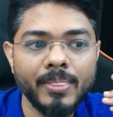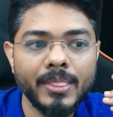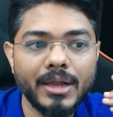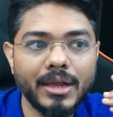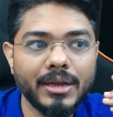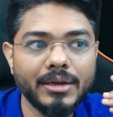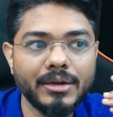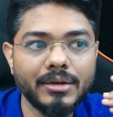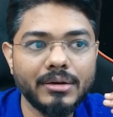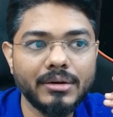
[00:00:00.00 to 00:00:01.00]

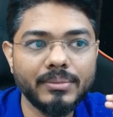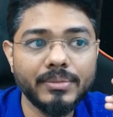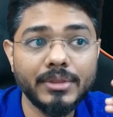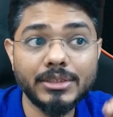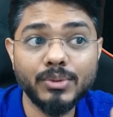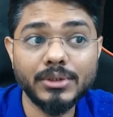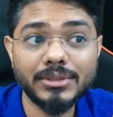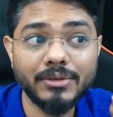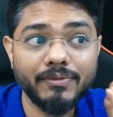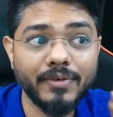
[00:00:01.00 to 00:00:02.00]
and this was the
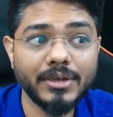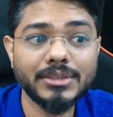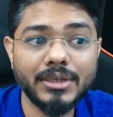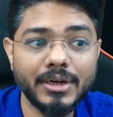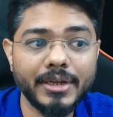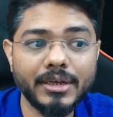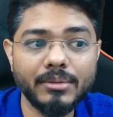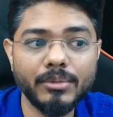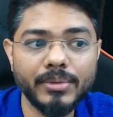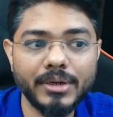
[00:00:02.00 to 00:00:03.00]
first critical
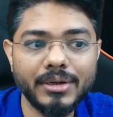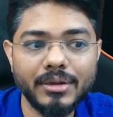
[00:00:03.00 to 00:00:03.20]
moment.